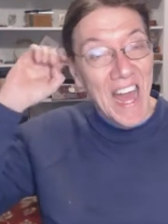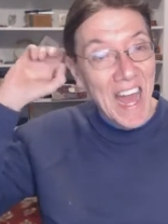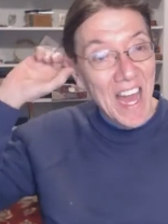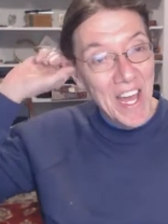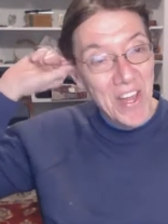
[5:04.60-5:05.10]

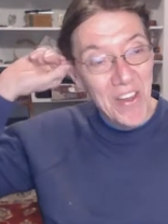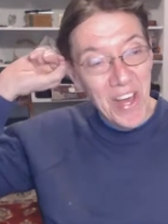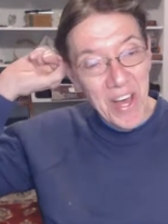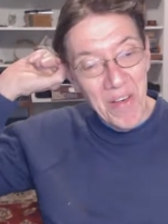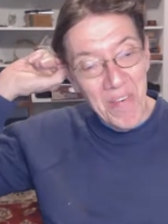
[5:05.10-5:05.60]
And
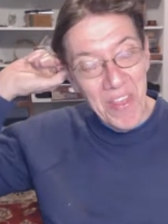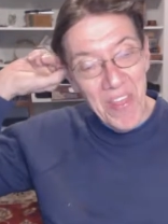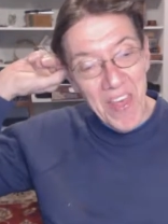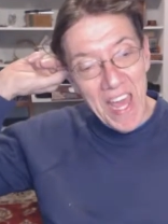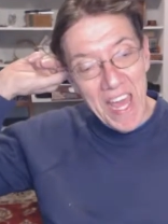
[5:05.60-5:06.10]
uh,
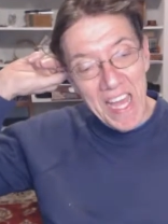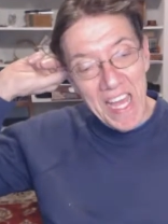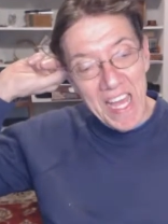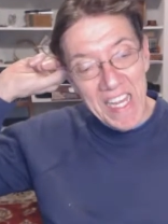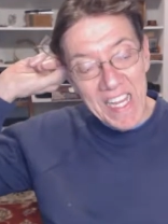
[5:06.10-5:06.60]

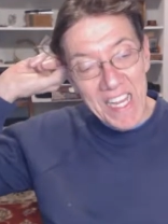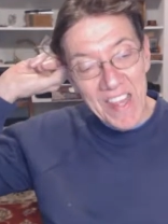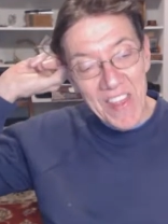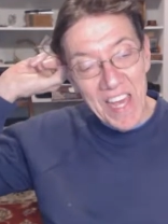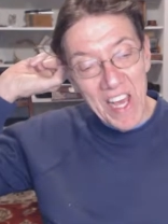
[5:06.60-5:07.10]
they
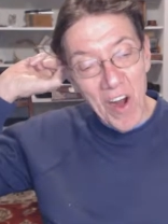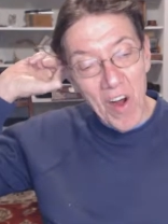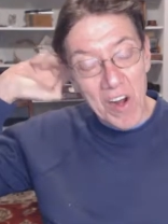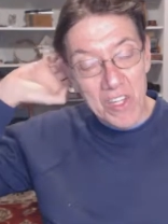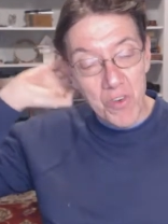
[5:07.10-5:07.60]
they
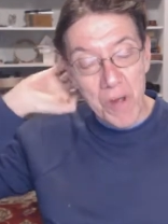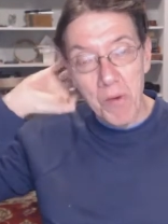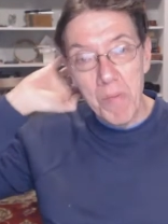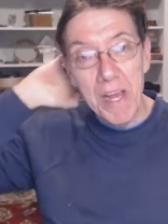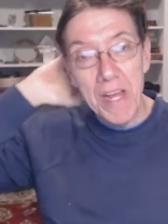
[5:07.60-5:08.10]
are
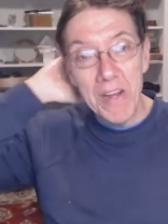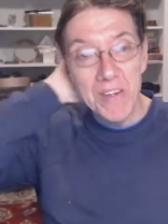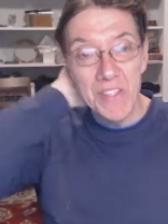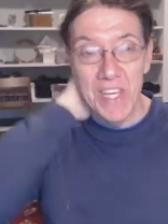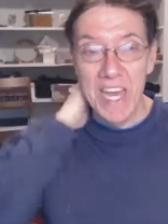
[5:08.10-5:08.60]

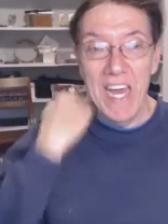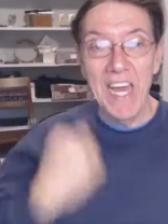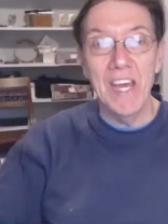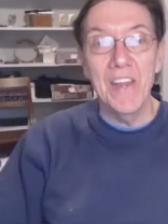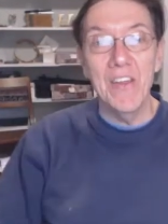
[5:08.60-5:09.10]
troublemakers
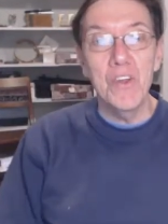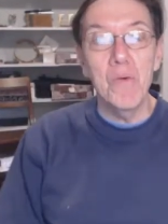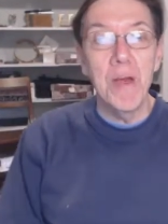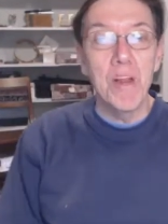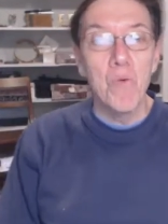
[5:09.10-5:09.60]
and
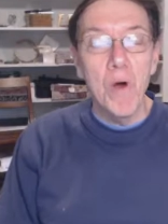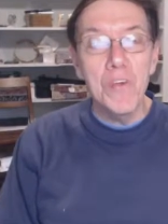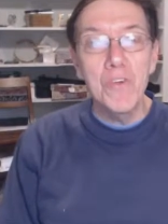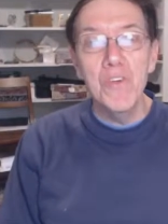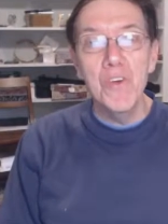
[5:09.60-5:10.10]
no matter
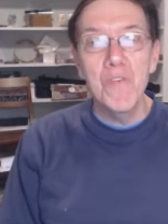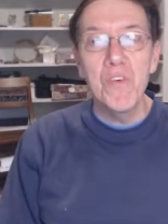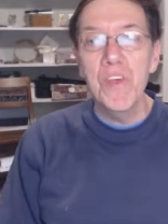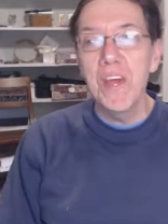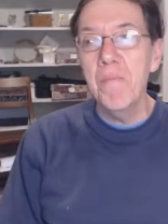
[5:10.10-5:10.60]
what you do
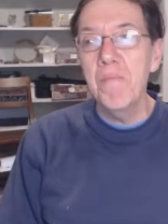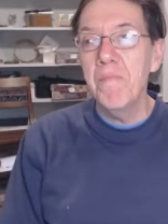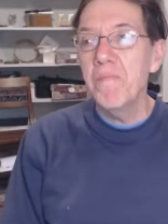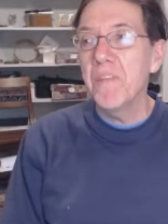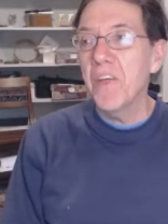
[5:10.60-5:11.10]
for
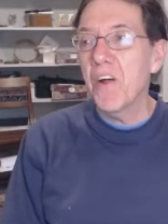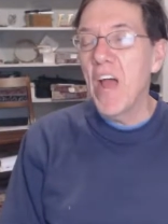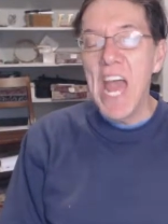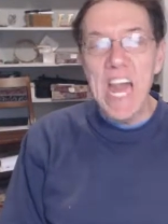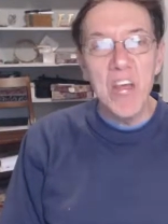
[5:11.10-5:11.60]
them,
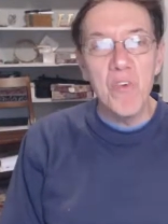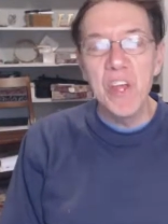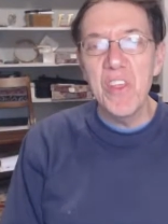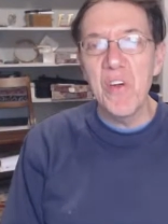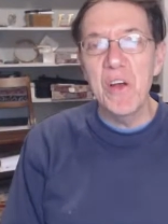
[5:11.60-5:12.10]
they're
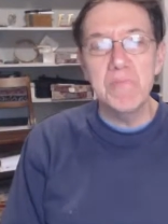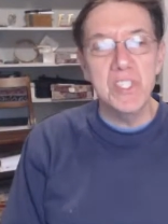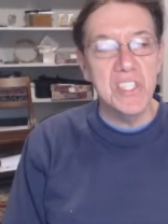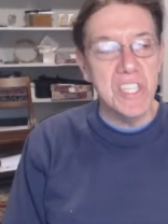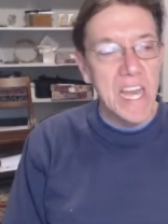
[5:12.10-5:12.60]
angry, they're
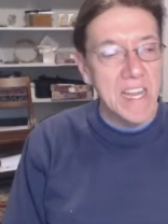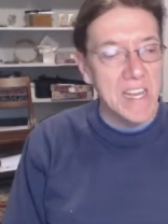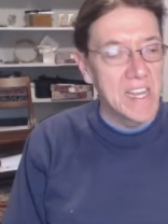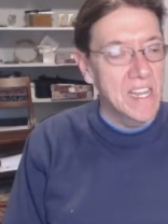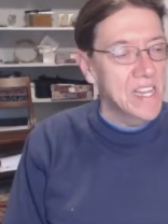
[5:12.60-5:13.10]
upset,